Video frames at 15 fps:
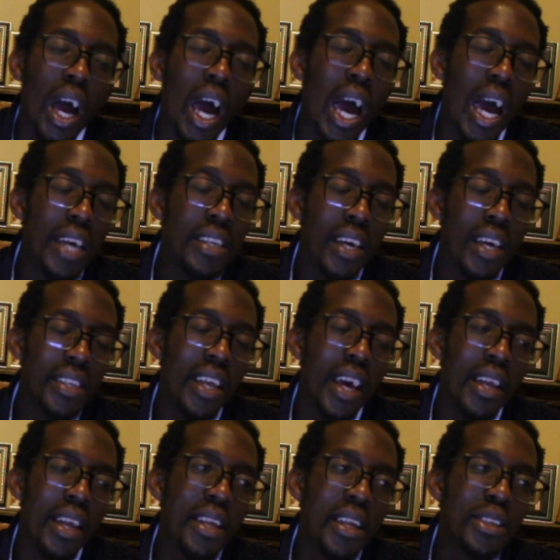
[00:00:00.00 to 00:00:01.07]

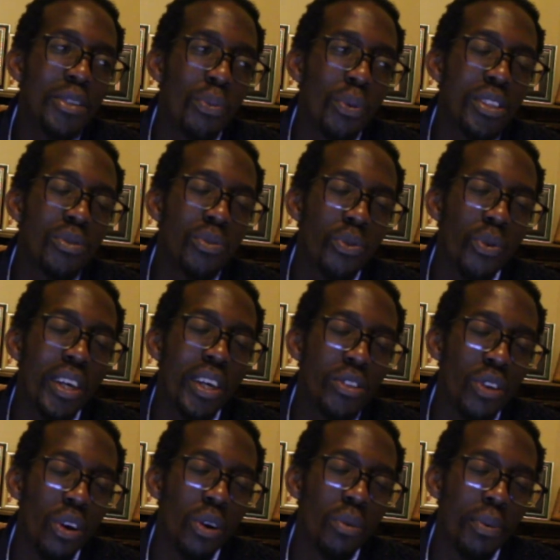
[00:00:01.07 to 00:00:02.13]
And that's what's quite
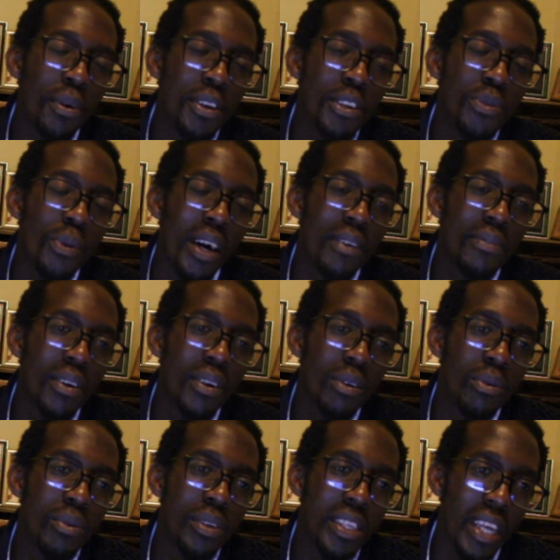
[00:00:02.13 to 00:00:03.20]
dope, and that's why I fuck
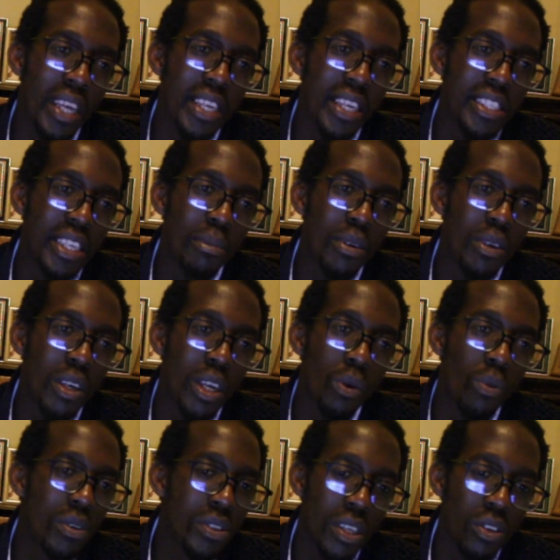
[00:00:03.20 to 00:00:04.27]
with Isaiah Shimon. He
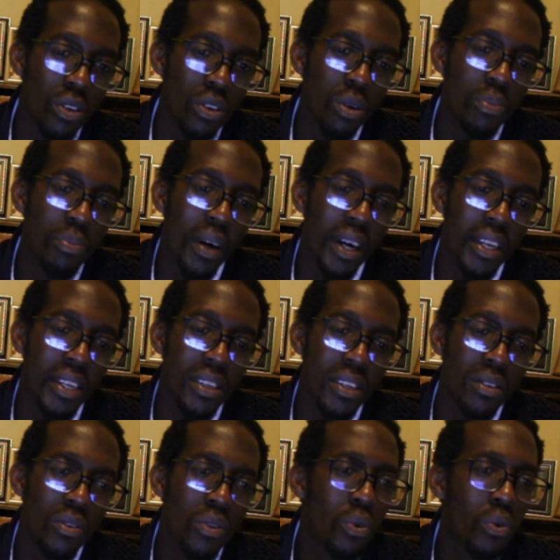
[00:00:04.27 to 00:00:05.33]
was a nobody.
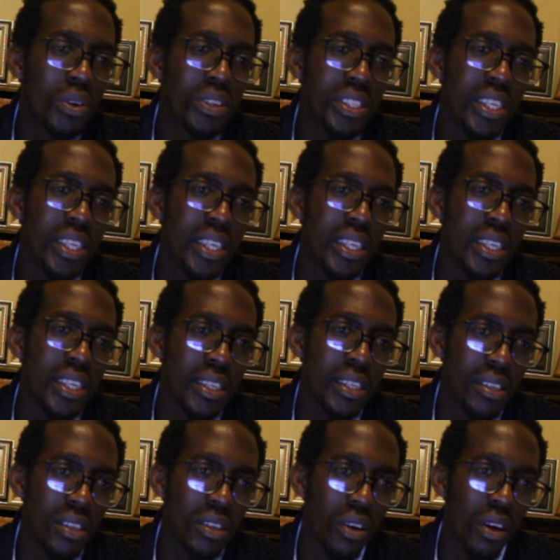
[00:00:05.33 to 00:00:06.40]
Who was he in
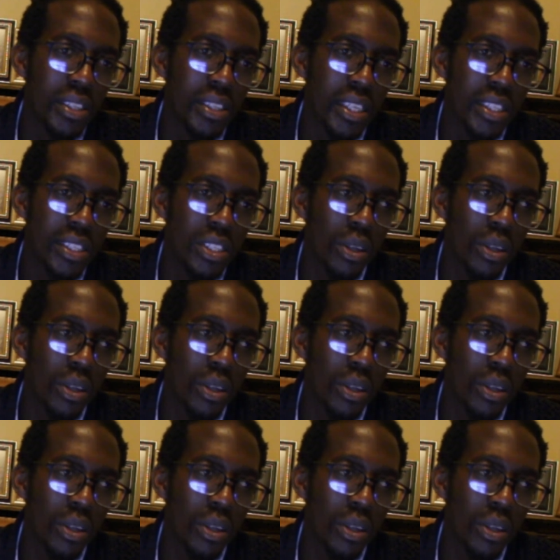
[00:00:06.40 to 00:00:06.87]
the context?